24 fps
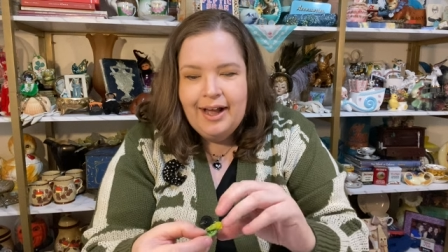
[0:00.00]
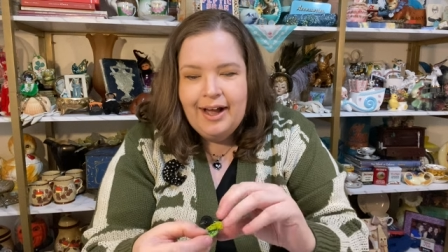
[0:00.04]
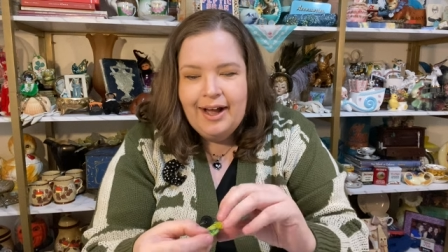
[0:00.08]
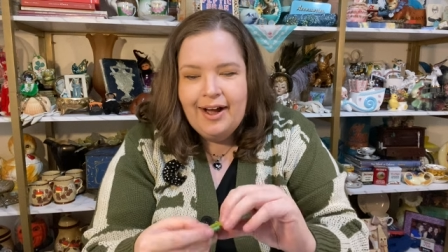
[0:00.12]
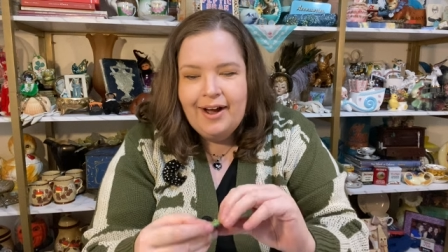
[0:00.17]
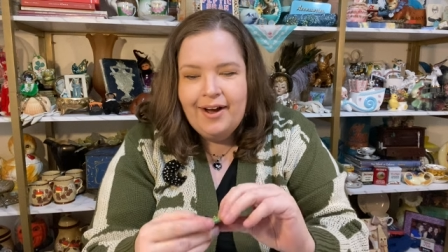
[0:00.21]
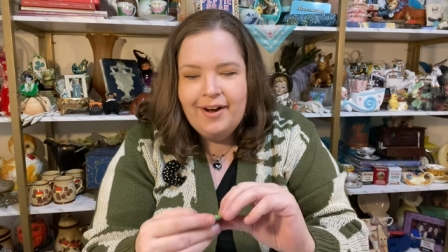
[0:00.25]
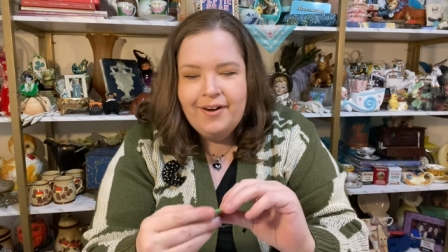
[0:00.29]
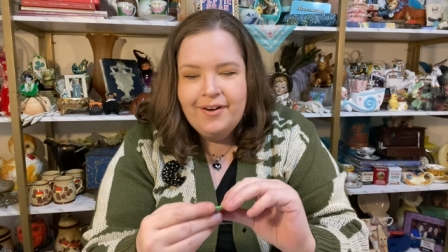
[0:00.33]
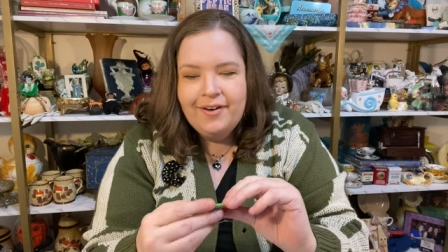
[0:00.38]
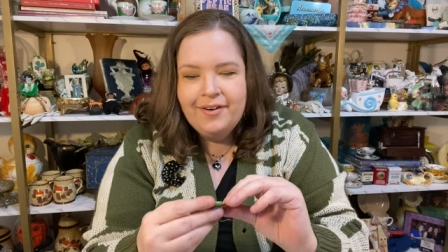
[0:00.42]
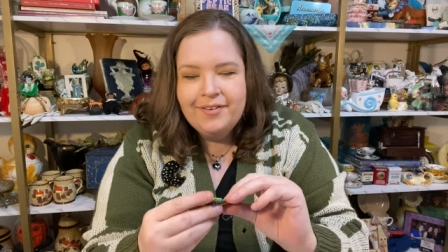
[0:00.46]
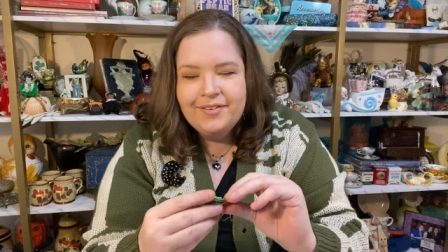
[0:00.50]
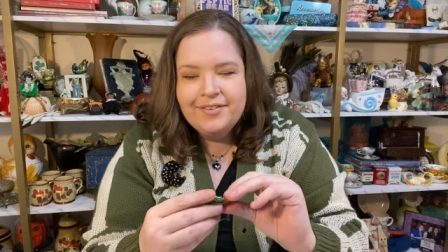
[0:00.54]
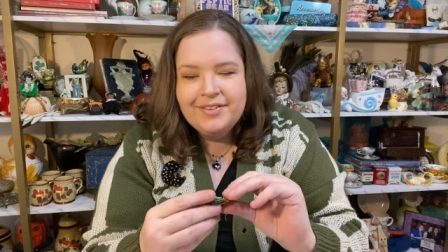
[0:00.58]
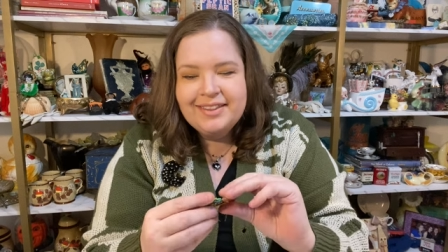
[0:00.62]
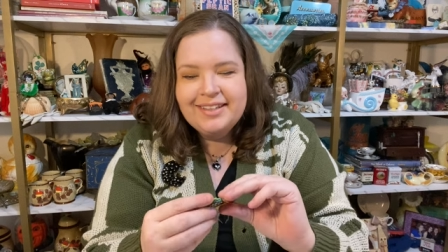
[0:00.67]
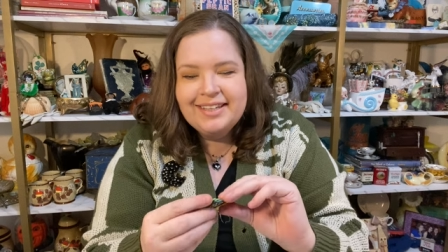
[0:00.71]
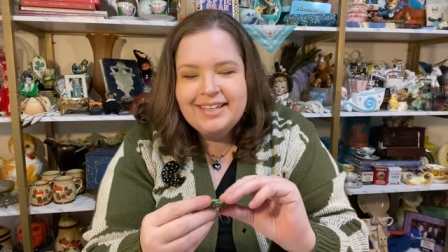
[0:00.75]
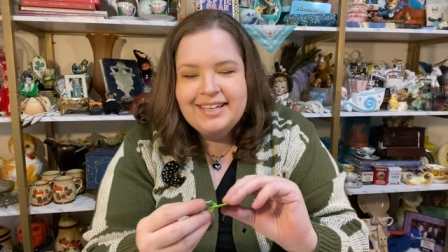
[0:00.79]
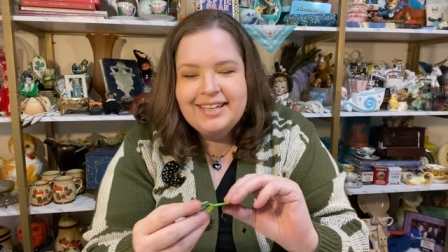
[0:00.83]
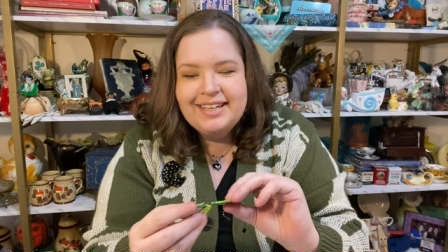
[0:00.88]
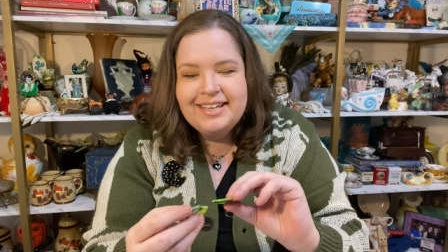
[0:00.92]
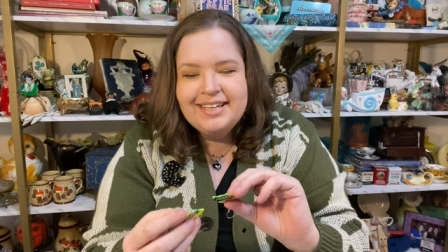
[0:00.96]
Oh,
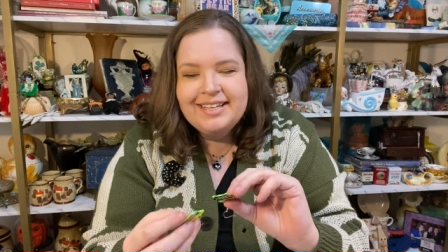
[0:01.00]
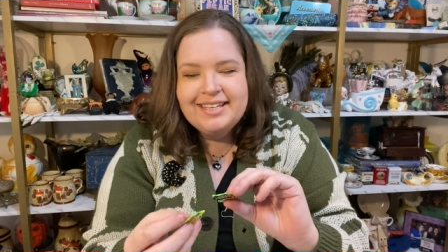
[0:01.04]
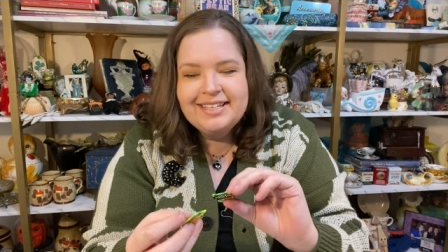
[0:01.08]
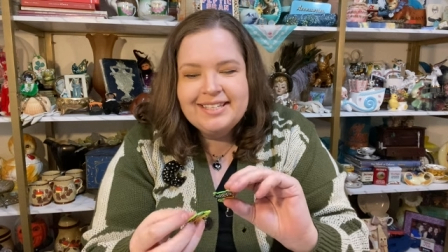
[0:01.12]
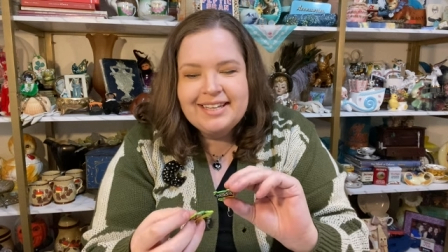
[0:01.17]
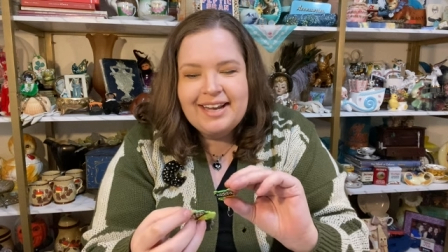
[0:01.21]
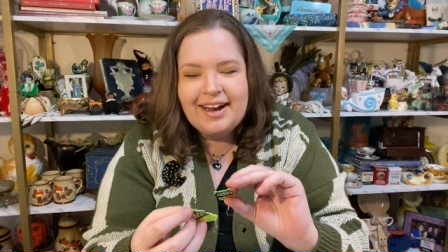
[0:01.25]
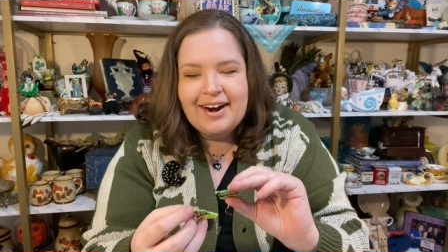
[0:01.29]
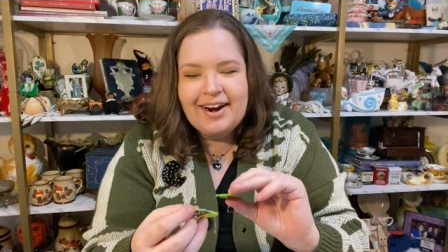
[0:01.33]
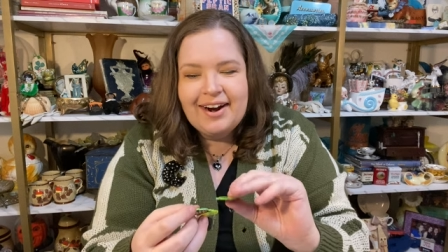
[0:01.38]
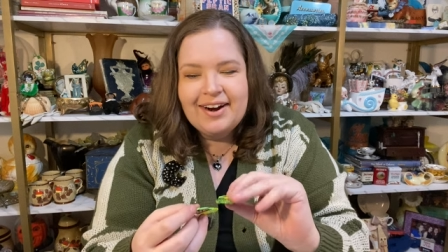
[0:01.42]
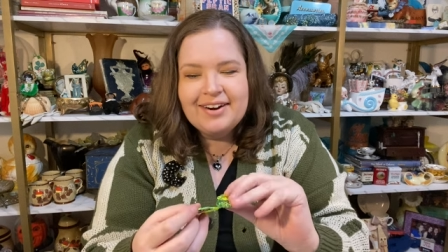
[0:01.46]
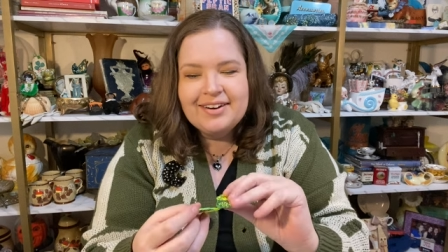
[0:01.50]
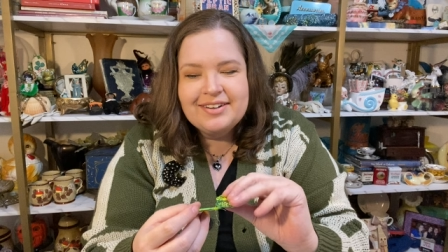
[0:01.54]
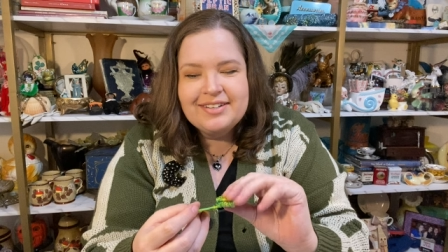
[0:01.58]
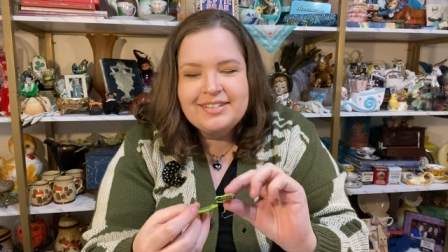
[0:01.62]
these are